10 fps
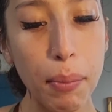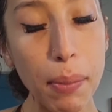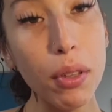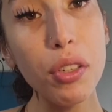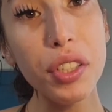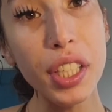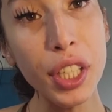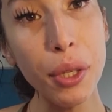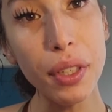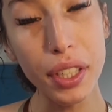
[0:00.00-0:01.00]
are seeing
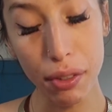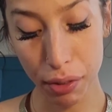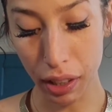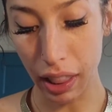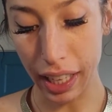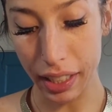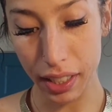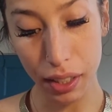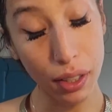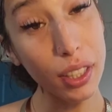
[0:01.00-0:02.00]
you in a different
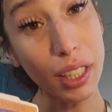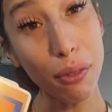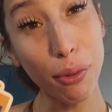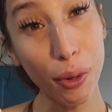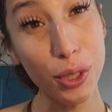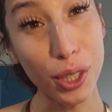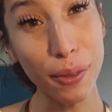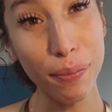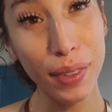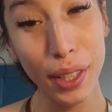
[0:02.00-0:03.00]
light. Look at that Fortune.